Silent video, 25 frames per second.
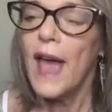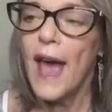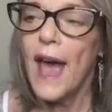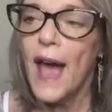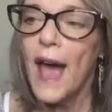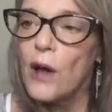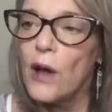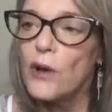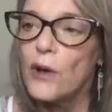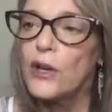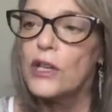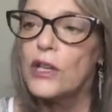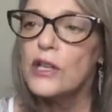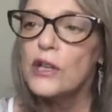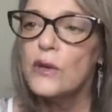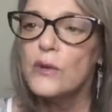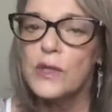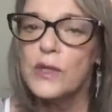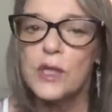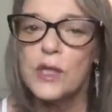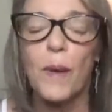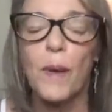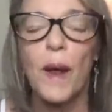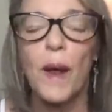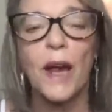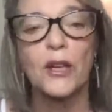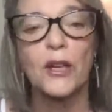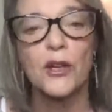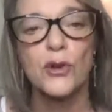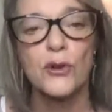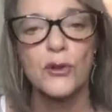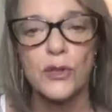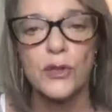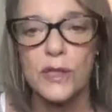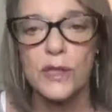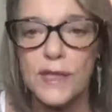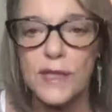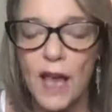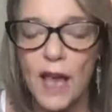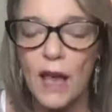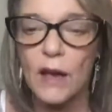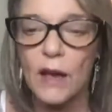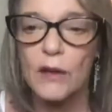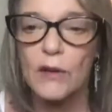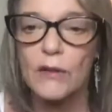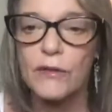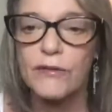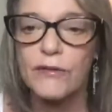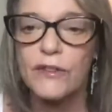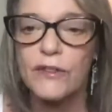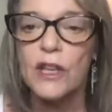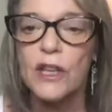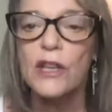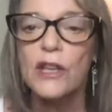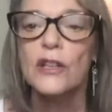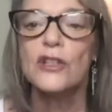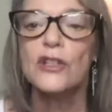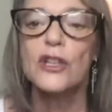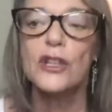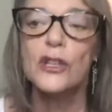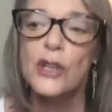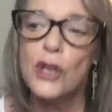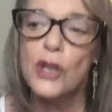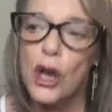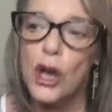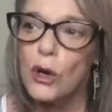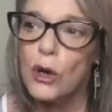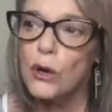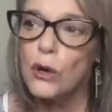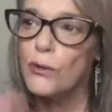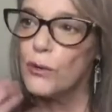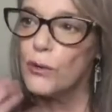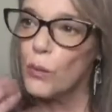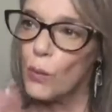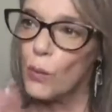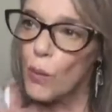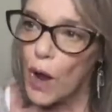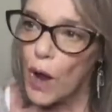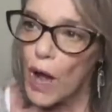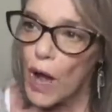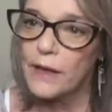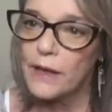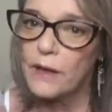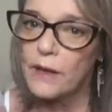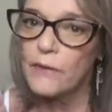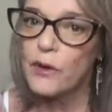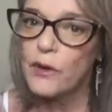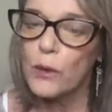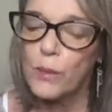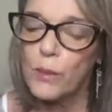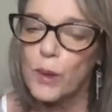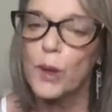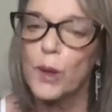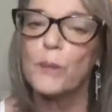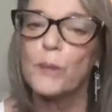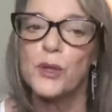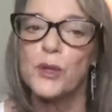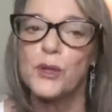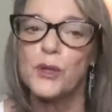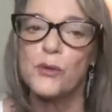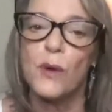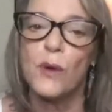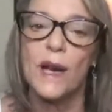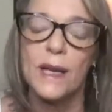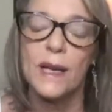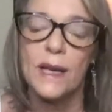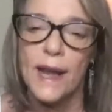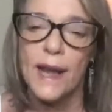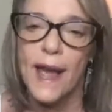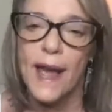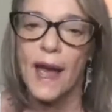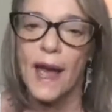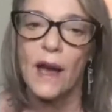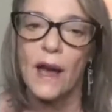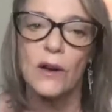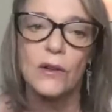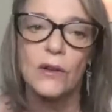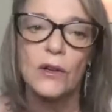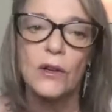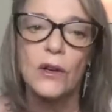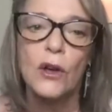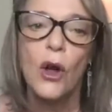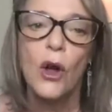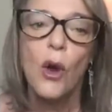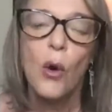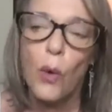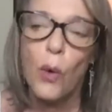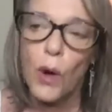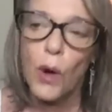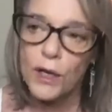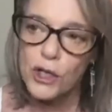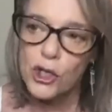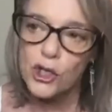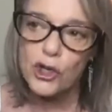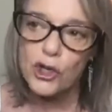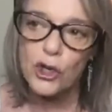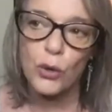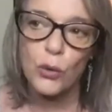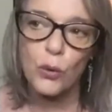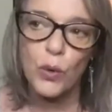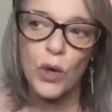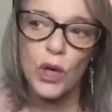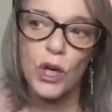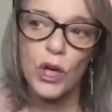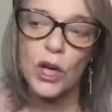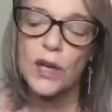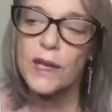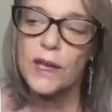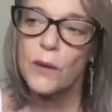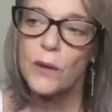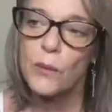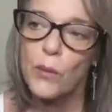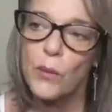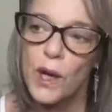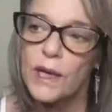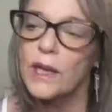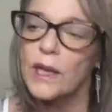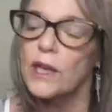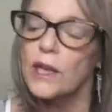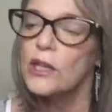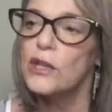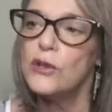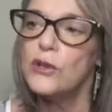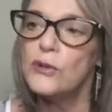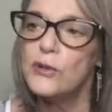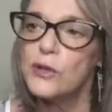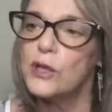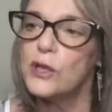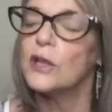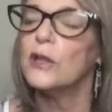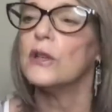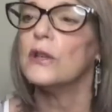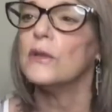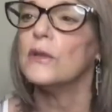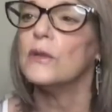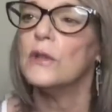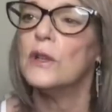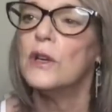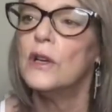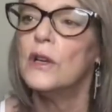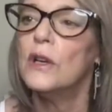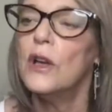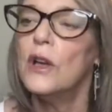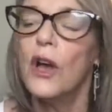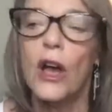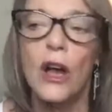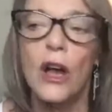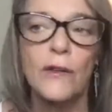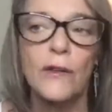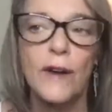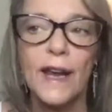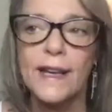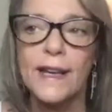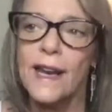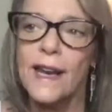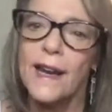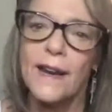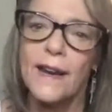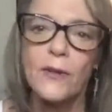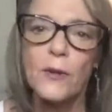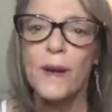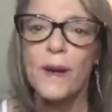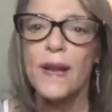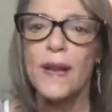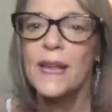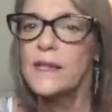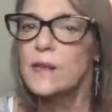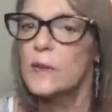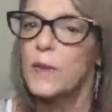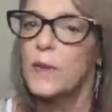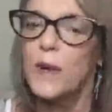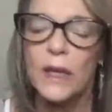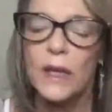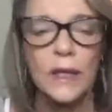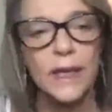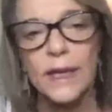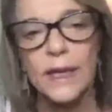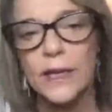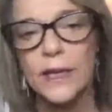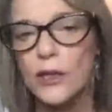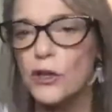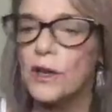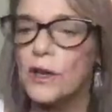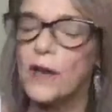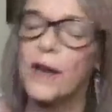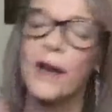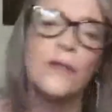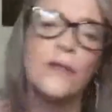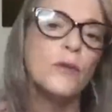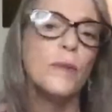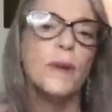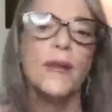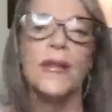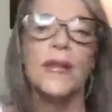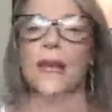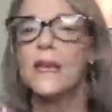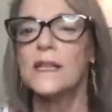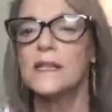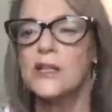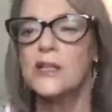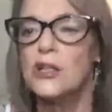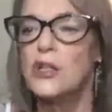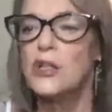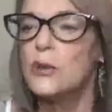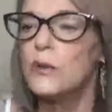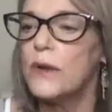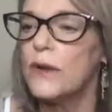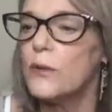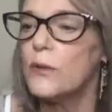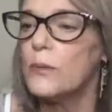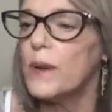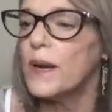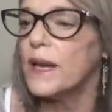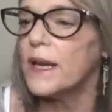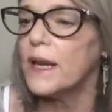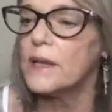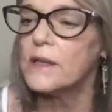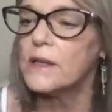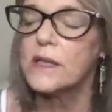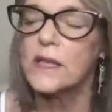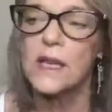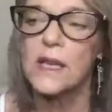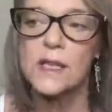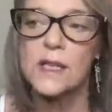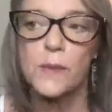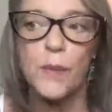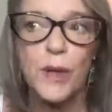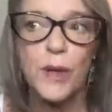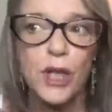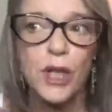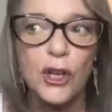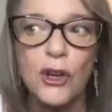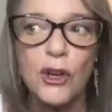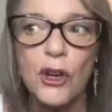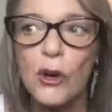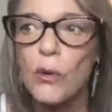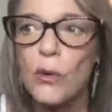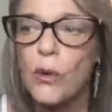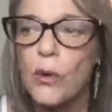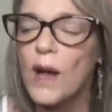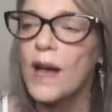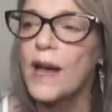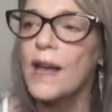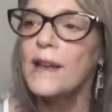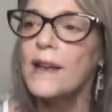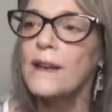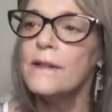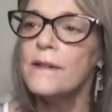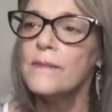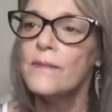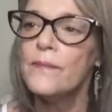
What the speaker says: How can you inspire yourself to know the why of your purpose right now? What is your work and what can you do? All right. Not everybody has to be a leader. Not everybody has to do what everybody else does. But you know what?